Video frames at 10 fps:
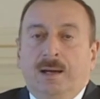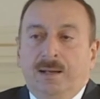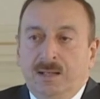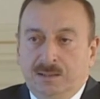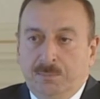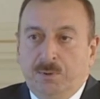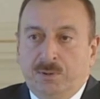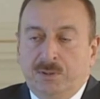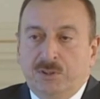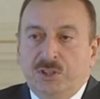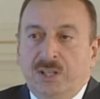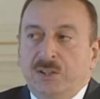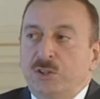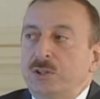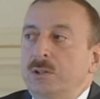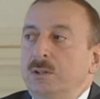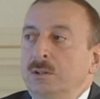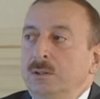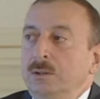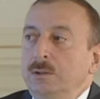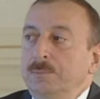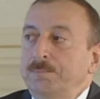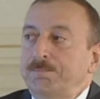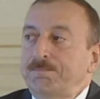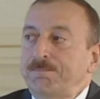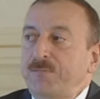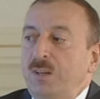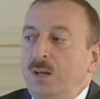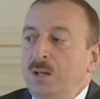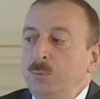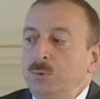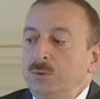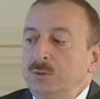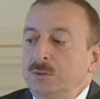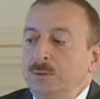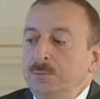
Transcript: Another important change I would